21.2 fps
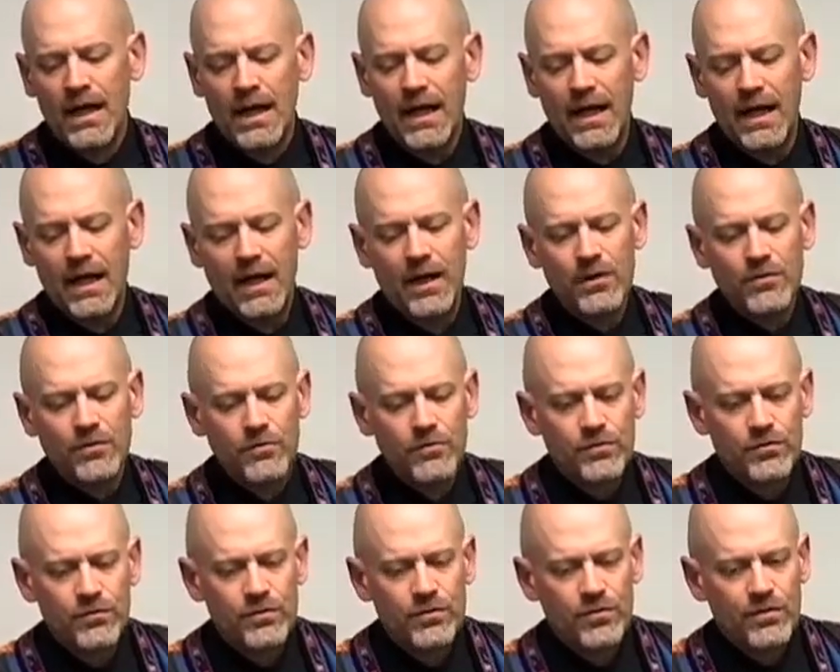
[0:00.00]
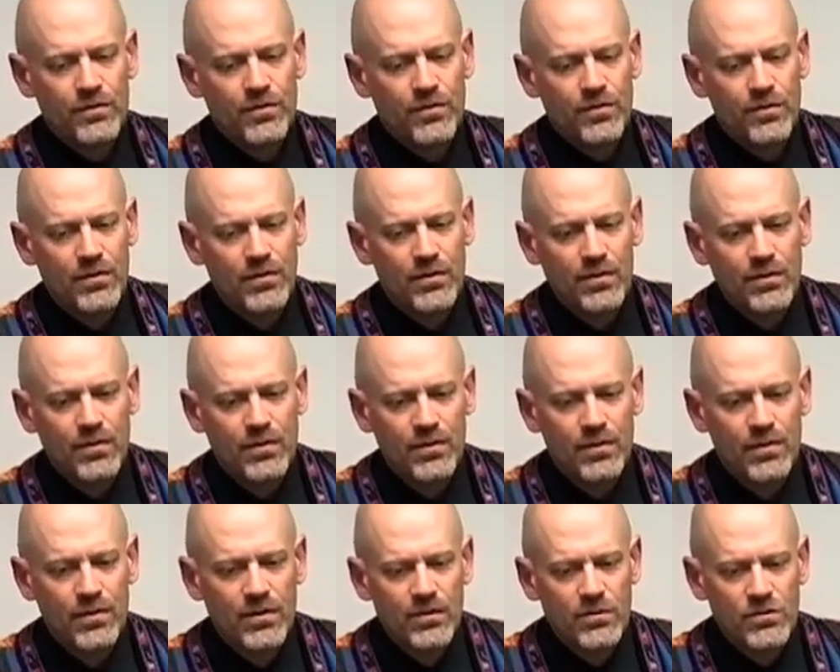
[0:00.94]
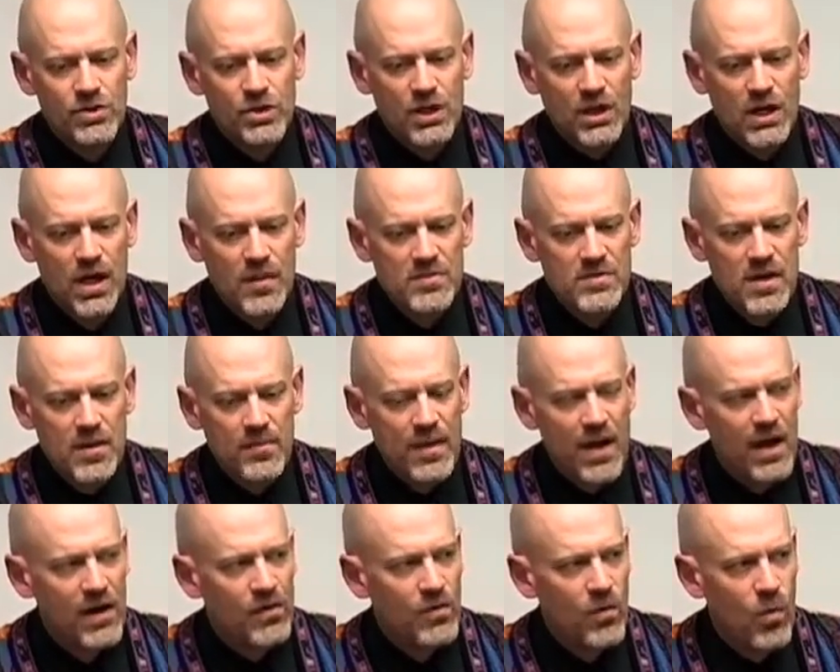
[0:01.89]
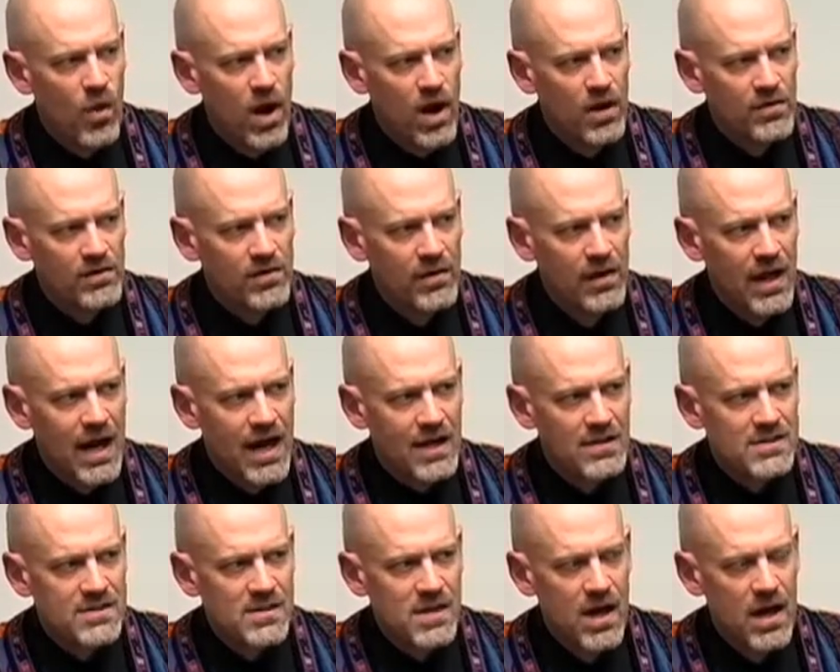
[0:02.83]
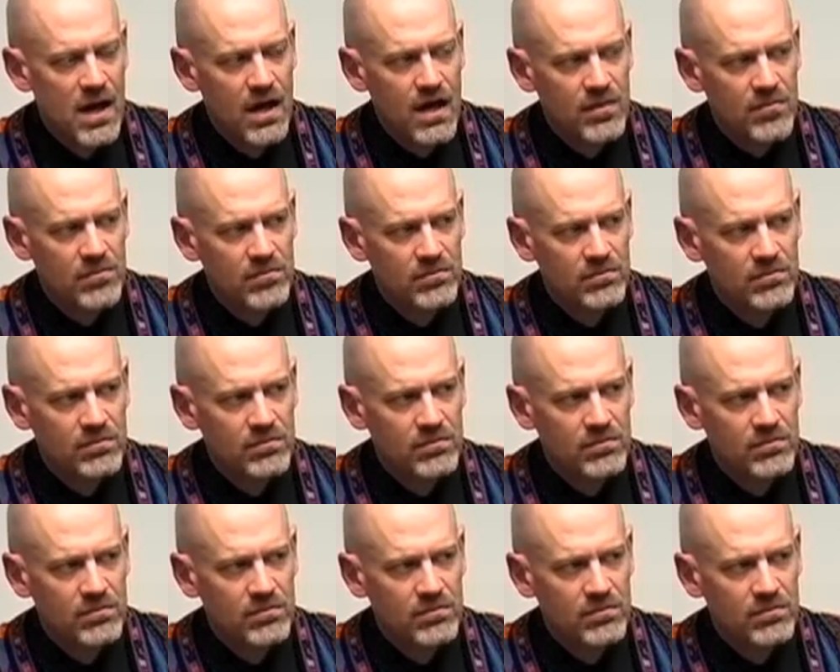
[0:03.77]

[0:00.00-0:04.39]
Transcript: And she comes up out of the water the last time.